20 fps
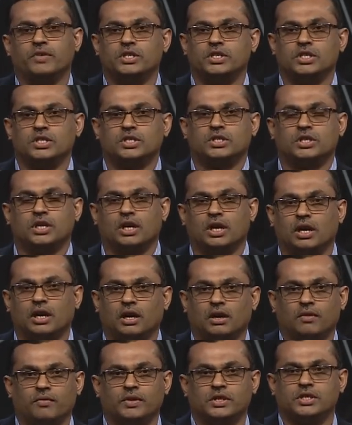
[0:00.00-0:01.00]
which
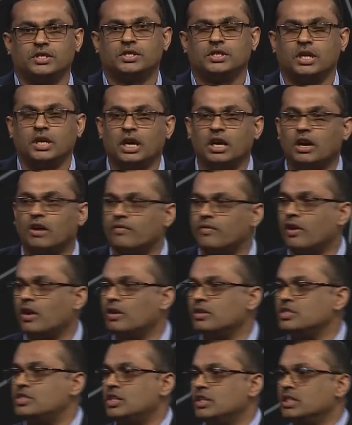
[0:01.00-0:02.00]
is thinking of
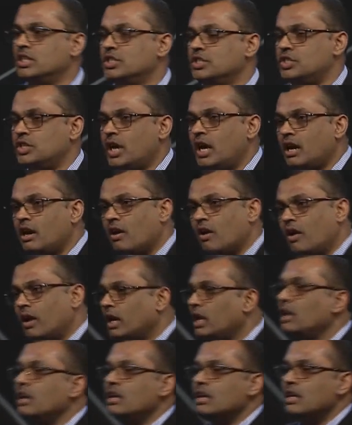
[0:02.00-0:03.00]
launching the
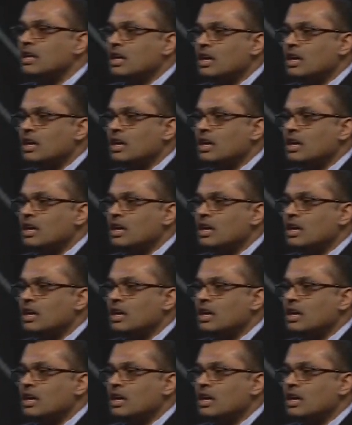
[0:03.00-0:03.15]
J-Coin,